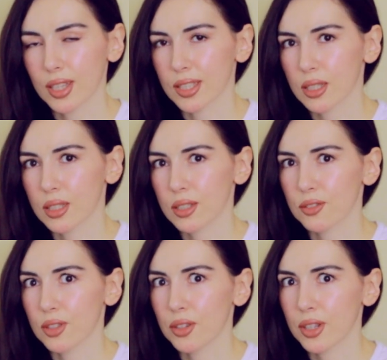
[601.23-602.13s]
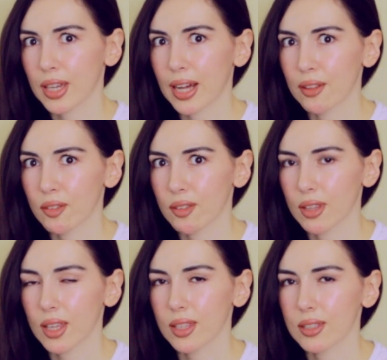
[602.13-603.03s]
isn't very
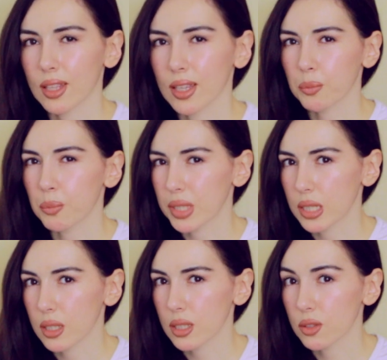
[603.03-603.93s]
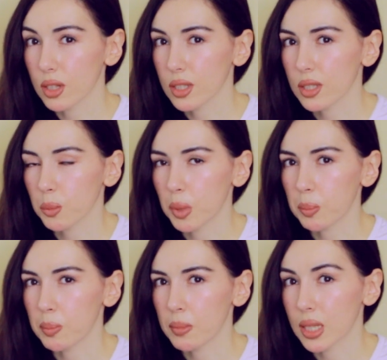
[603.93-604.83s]
healthy. He's a bit crazy, a
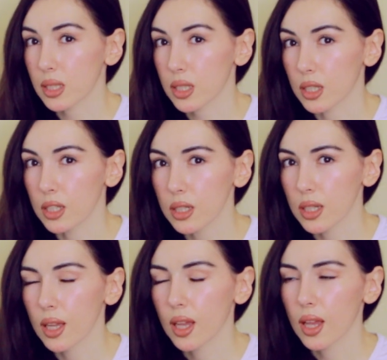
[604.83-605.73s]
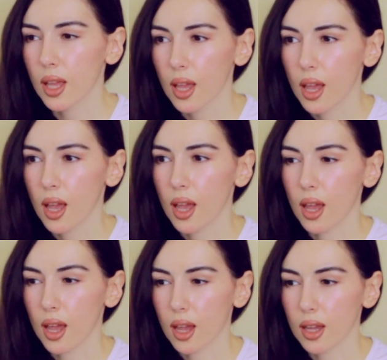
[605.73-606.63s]
bit mental.
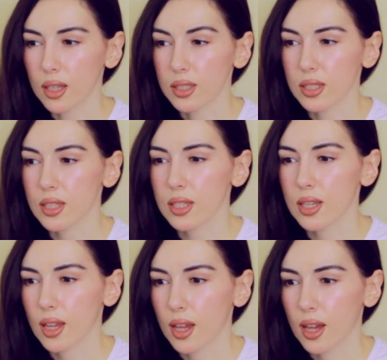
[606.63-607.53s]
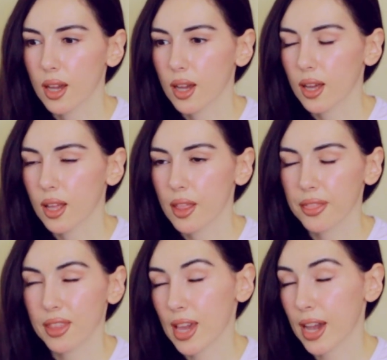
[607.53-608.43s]
And
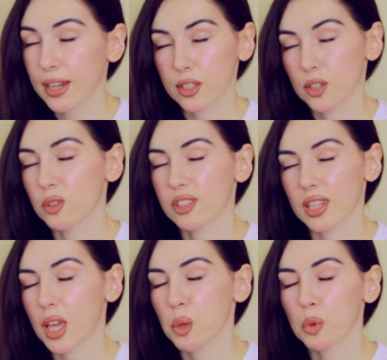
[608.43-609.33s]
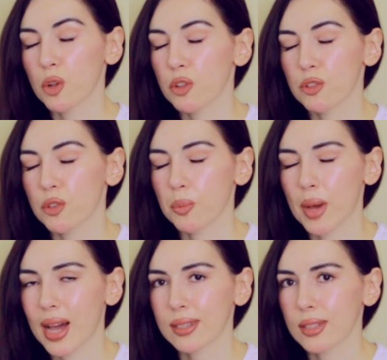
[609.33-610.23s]
the actor was able to
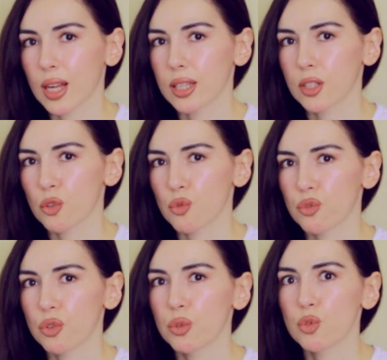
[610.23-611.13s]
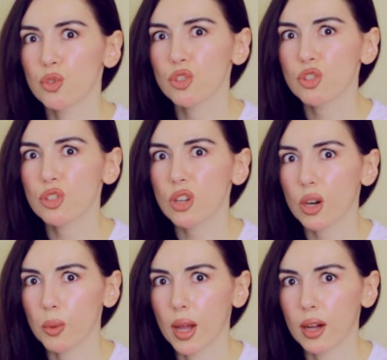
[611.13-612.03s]
pass that through
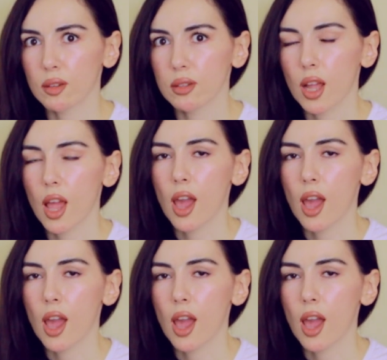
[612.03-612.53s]
so well.